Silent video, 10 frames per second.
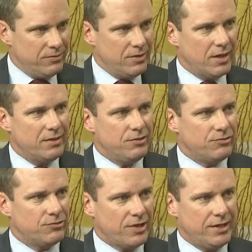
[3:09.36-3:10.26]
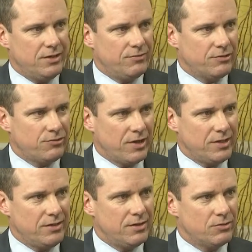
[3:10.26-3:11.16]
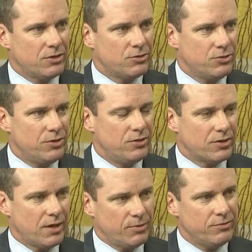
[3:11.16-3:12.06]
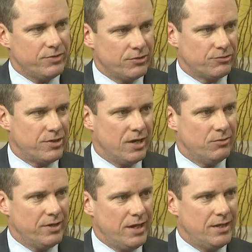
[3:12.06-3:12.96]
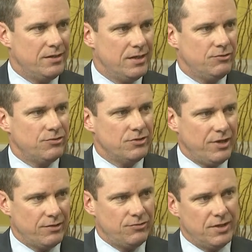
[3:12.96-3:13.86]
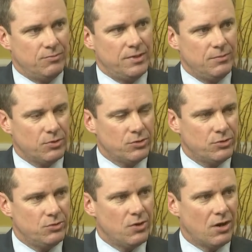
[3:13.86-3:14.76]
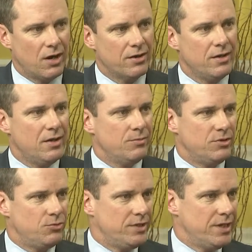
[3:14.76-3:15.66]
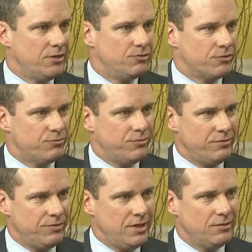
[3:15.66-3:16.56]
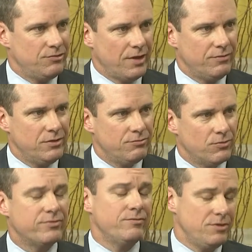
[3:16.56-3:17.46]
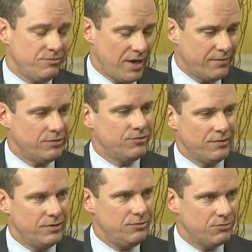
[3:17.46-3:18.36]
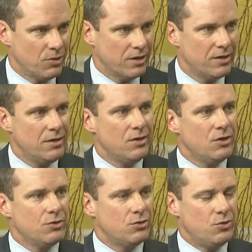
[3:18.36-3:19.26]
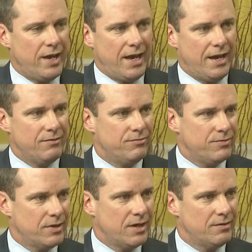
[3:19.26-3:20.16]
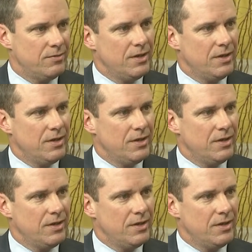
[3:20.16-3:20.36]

uh, is a scientific study that concluded a couple of years ago, and it suggests that people who are between the ages of 50 and 74, 55 and 74, mm -hmm. who have uh,